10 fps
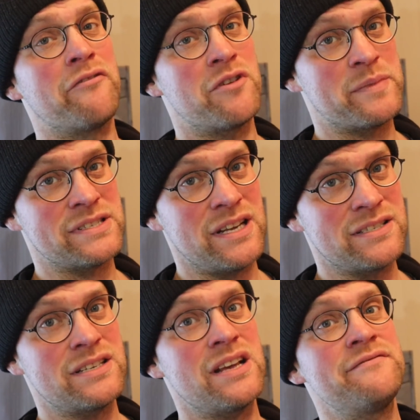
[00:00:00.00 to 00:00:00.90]
of
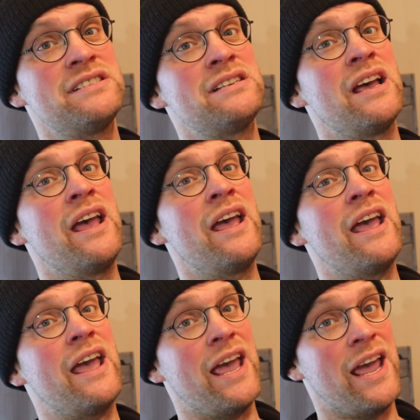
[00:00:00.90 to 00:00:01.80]
Representatives
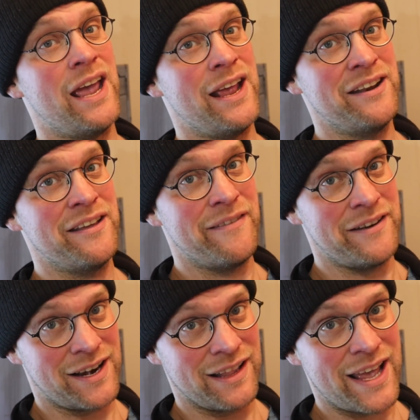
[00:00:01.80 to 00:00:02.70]
in
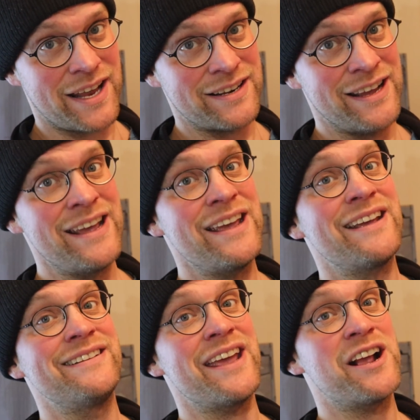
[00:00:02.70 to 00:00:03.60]
the Netherlands.
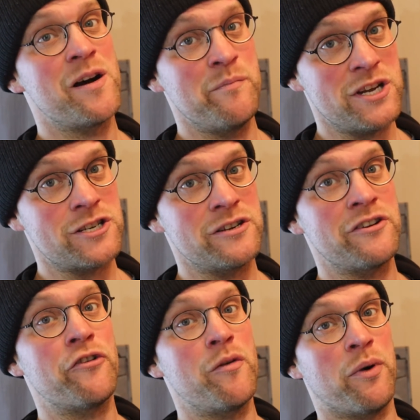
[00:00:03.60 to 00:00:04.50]
They
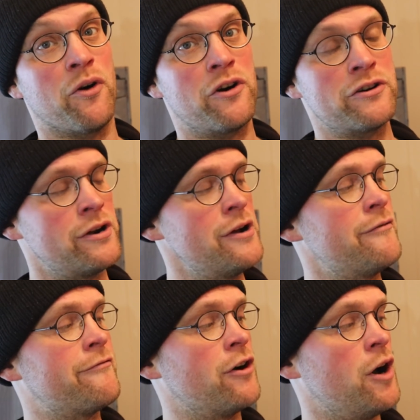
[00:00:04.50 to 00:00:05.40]
commissioned a report
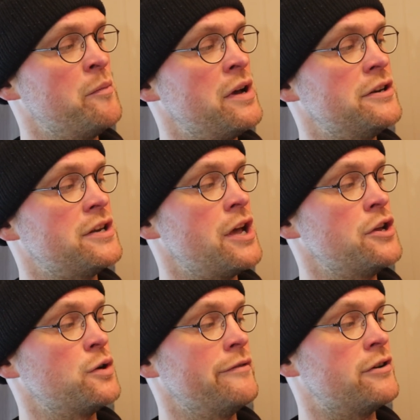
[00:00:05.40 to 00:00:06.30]
from the
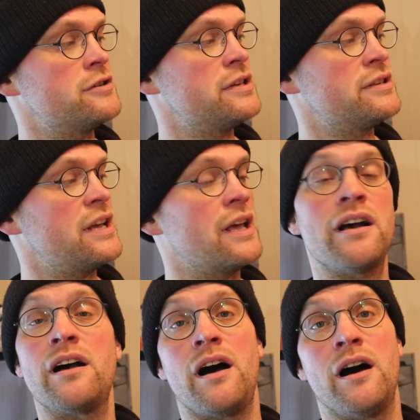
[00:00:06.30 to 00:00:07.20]
University
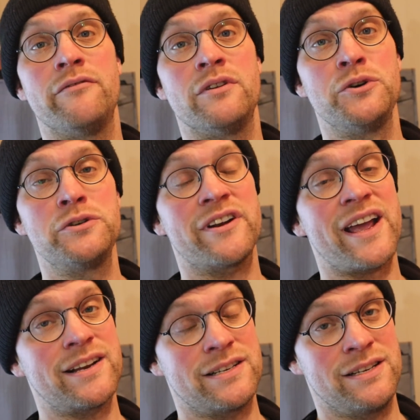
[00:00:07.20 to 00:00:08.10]
of
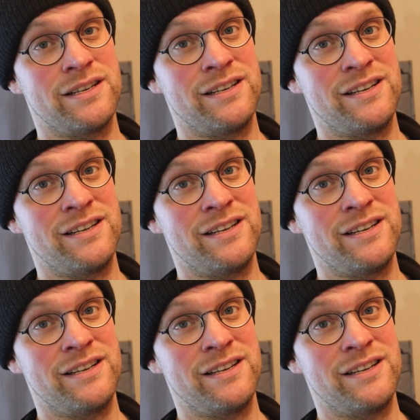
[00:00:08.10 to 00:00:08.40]
Utrecht.